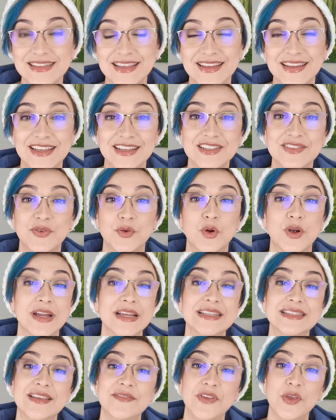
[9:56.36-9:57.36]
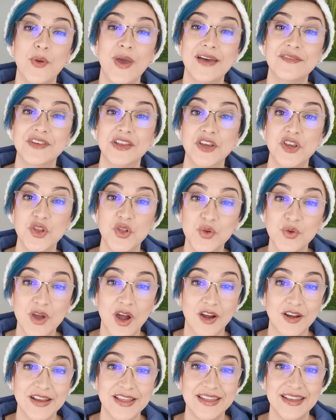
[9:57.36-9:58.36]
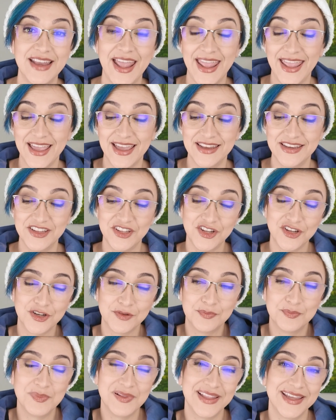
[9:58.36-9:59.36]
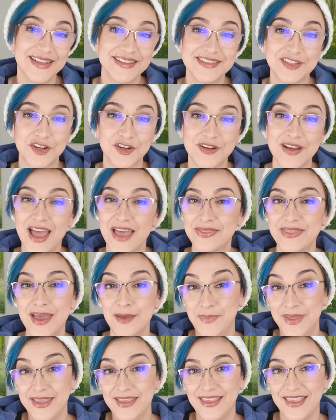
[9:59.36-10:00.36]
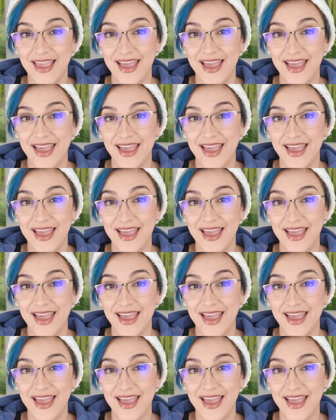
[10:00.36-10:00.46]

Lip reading: zinnias for is if you have a new garden and your plants are not that big